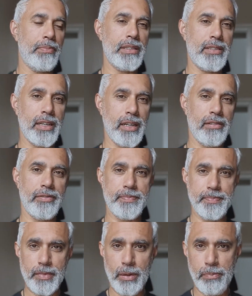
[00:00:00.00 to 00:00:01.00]
myself
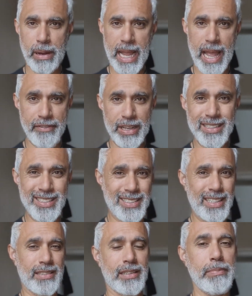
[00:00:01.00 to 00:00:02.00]
by having a
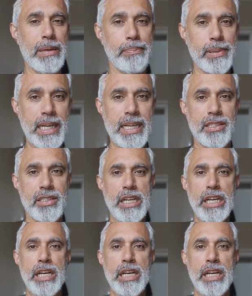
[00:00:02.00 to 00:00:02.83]
system in place,